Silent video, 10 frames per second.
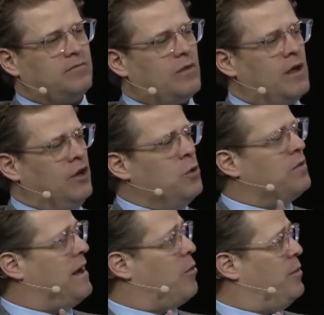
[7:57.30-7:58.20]
you were
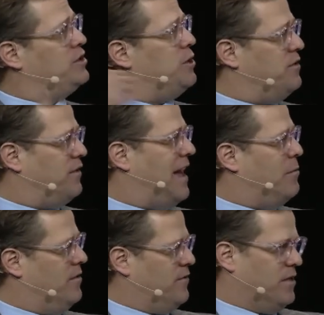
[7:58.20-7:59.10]
there when we showed the
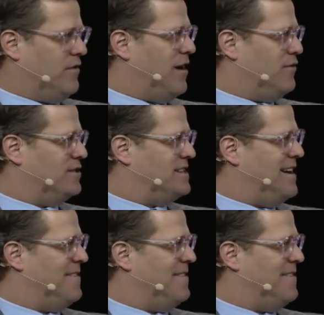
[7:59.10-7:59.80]
flywheel for the very first time.